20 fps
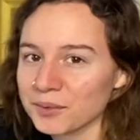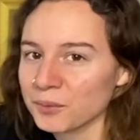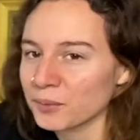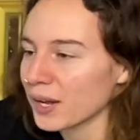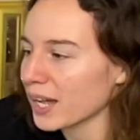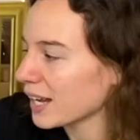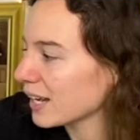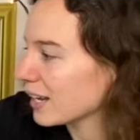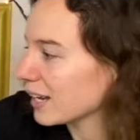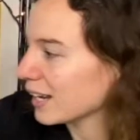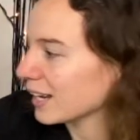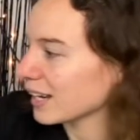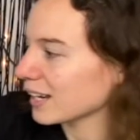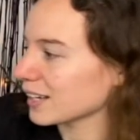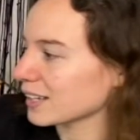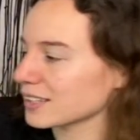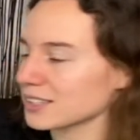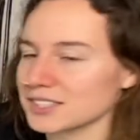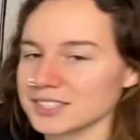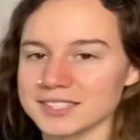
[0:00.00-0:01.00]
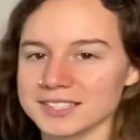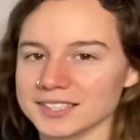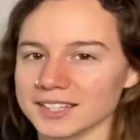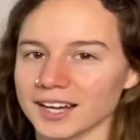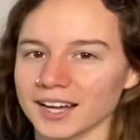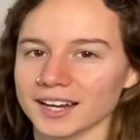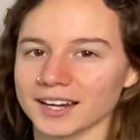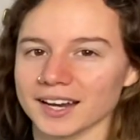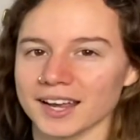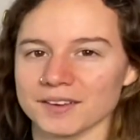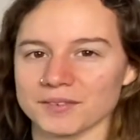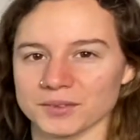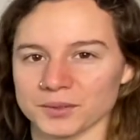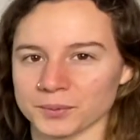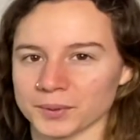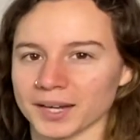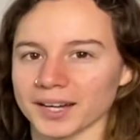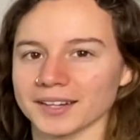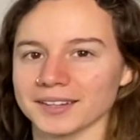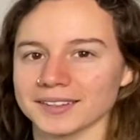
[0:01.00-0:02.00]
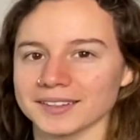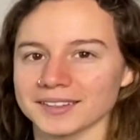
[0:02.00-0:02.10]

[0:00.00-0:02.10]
red ink just got everywhere.